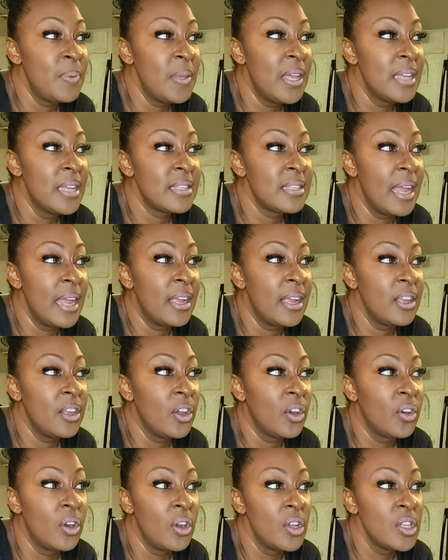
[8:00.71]
like your
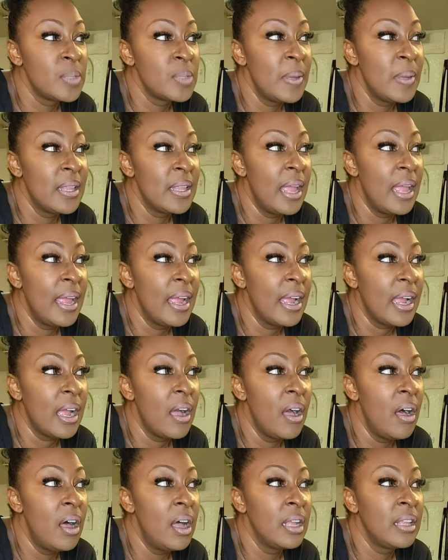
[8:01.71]
girl's been like
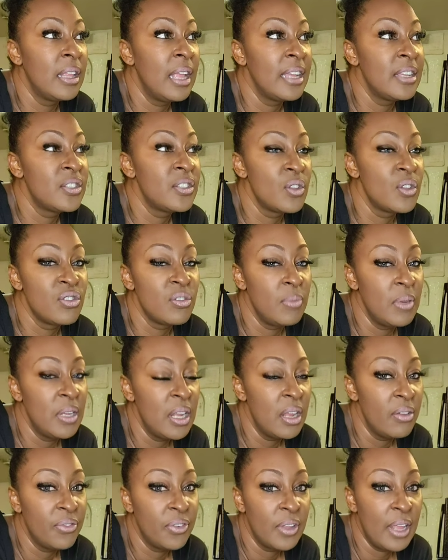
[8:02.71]
on like social media
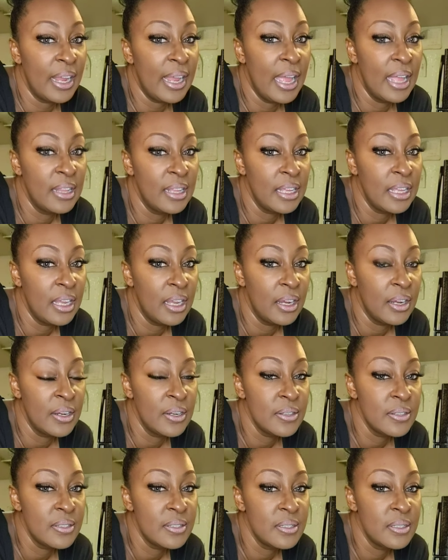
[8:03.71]
for like hella
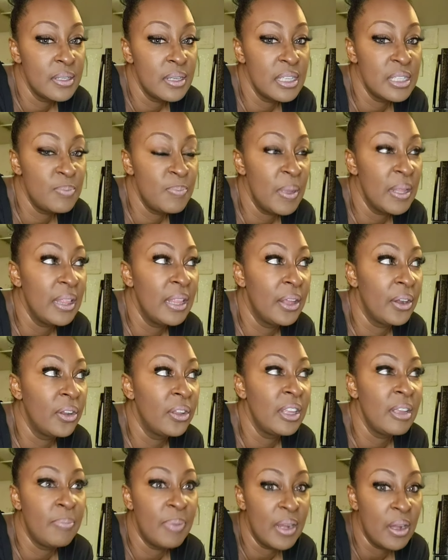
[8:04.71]
years. It's been literally
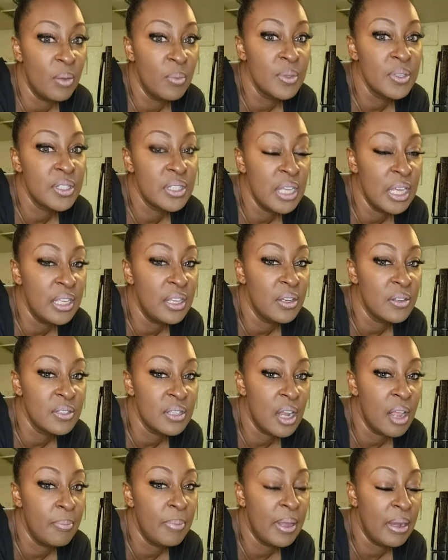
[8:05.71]
been almost 10 years that I've
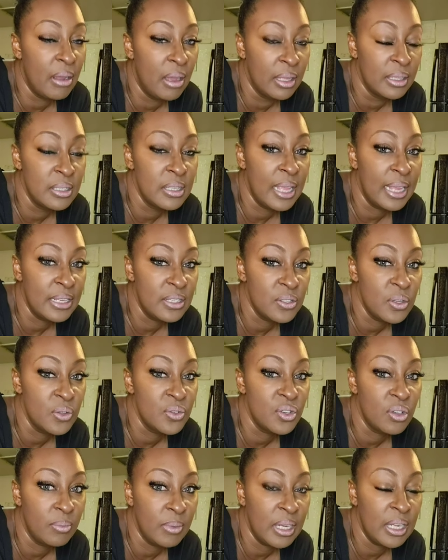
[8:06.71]
been on like social
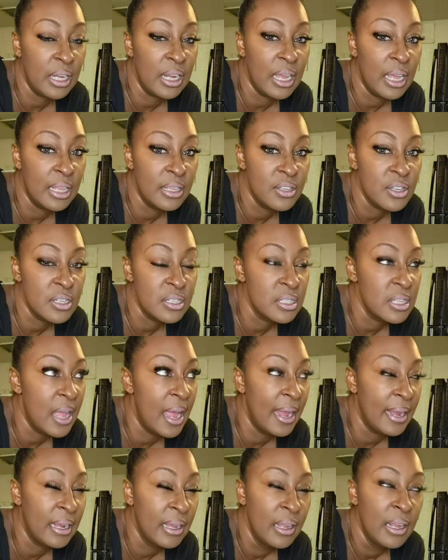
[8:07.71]
media just like
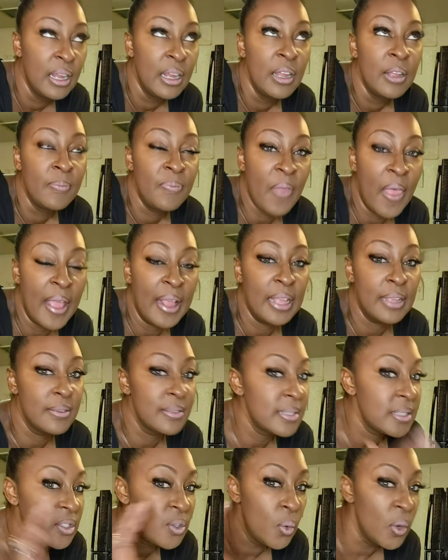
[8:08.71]
like
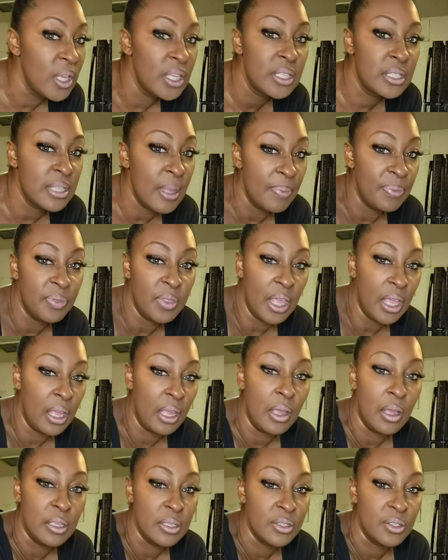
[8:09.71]
doing something
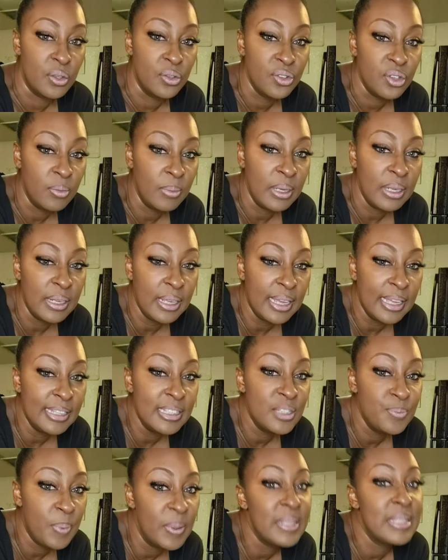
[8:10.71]
on social media. It's
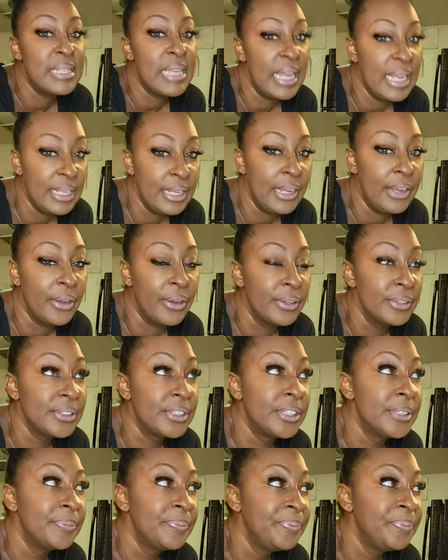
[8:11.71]
been 10 years
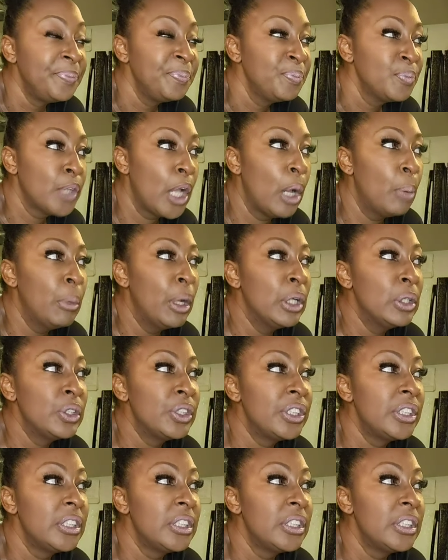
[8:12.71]
almost.